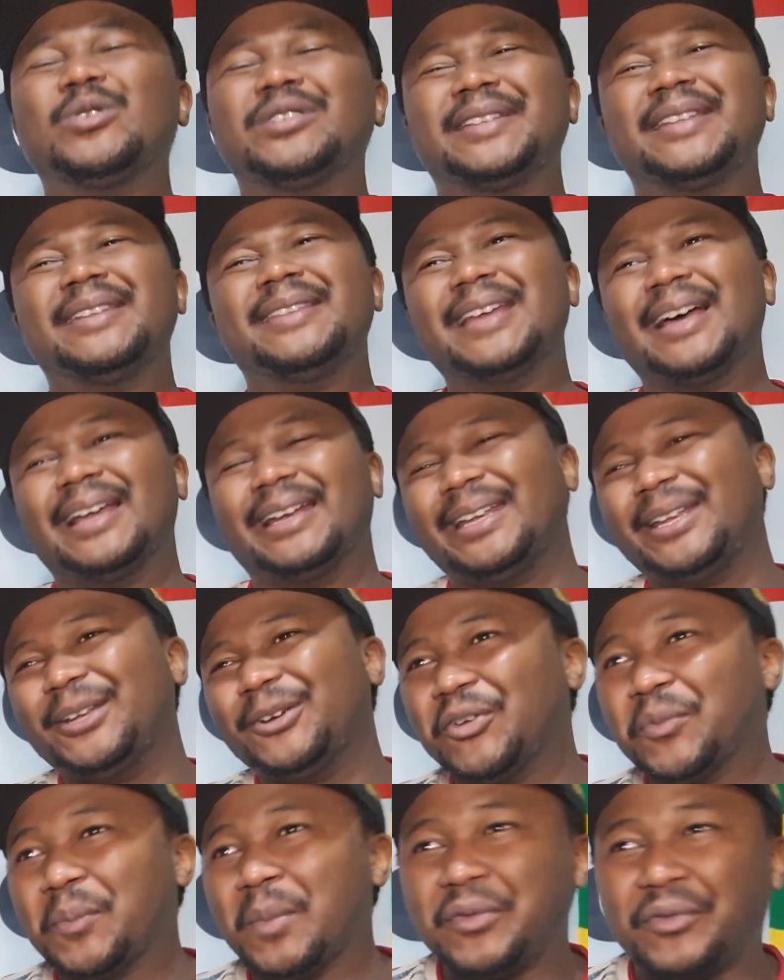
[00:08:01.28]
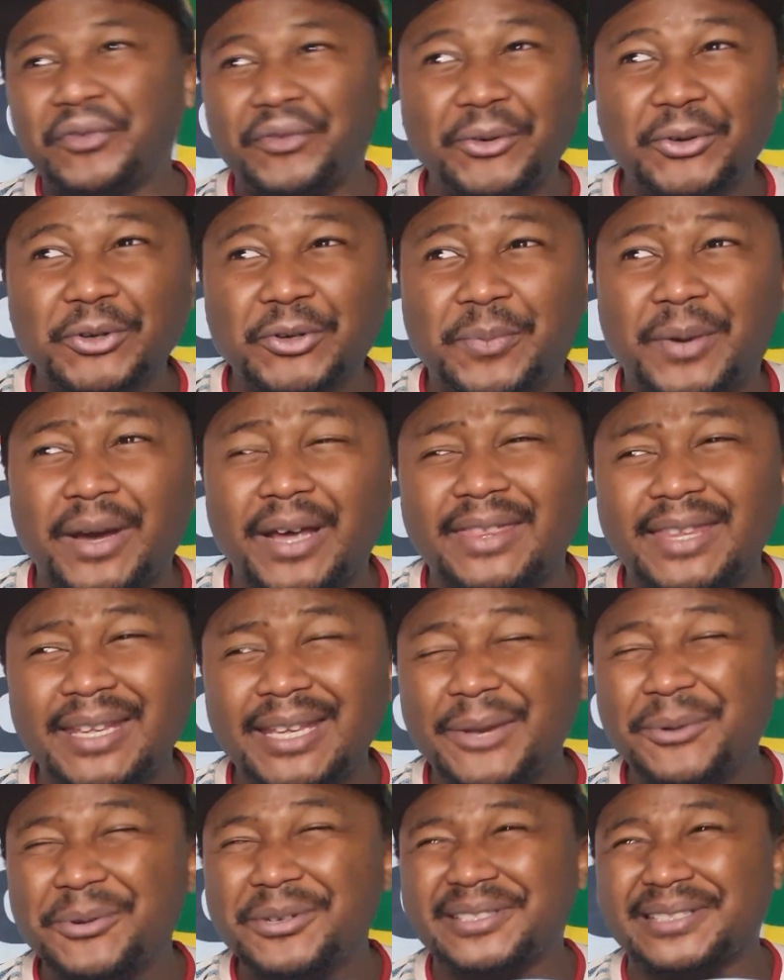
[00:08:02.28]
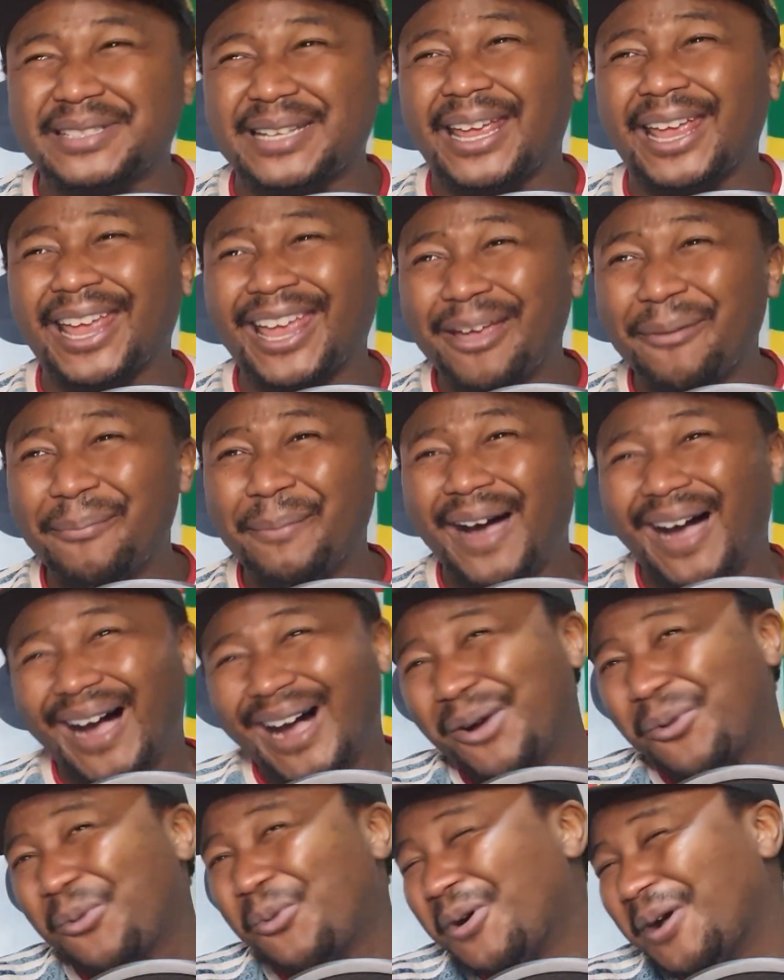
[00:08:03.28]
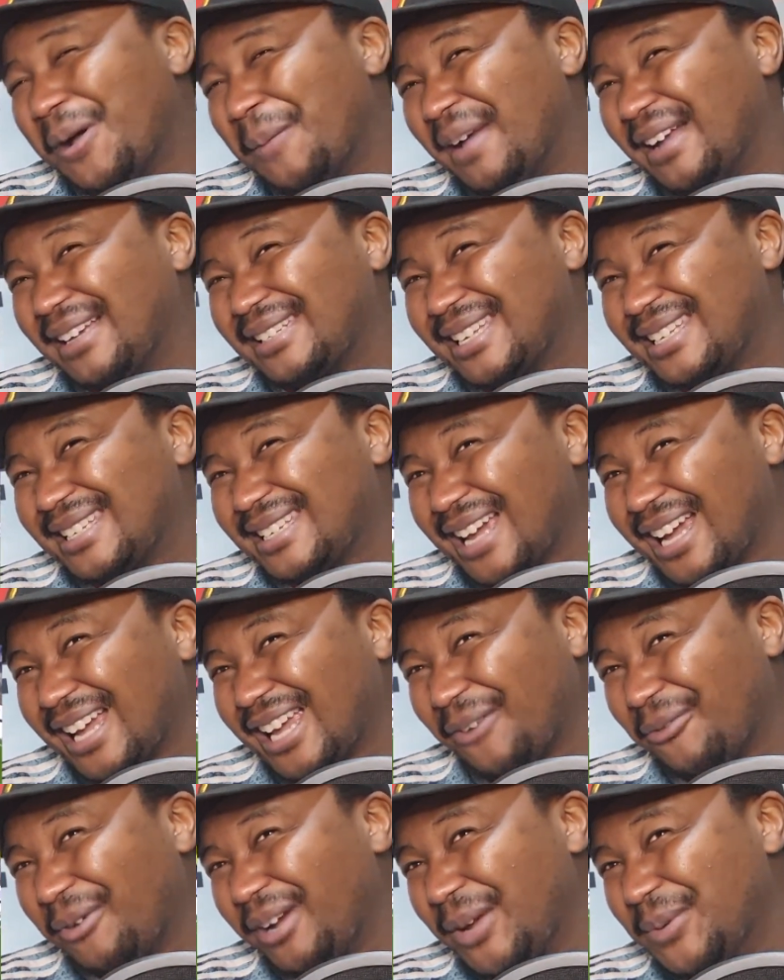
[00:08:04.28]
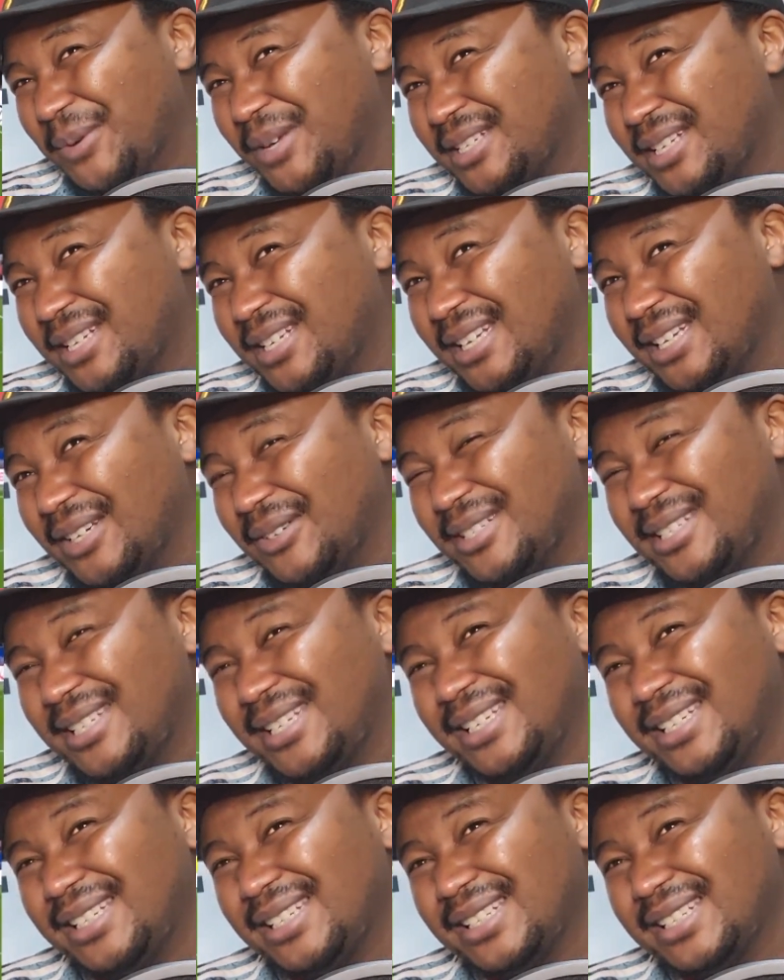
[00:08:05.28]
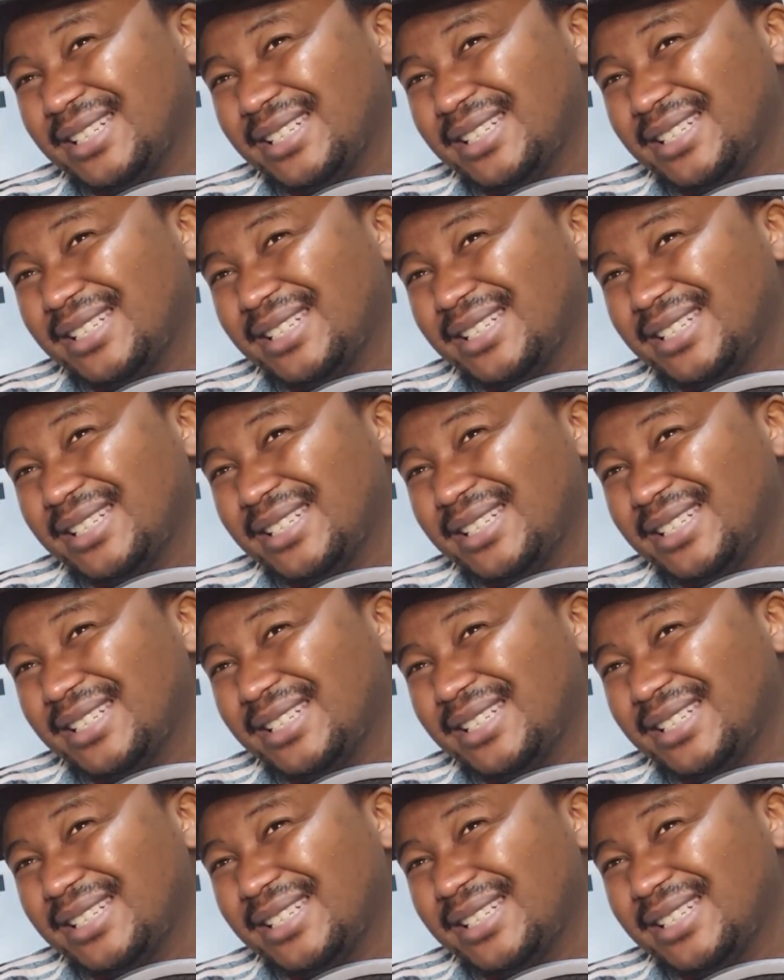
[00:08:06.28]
was in that Leon midfield? But I think it was him, Awa, Maxis Kakare, wasn't it? Was it?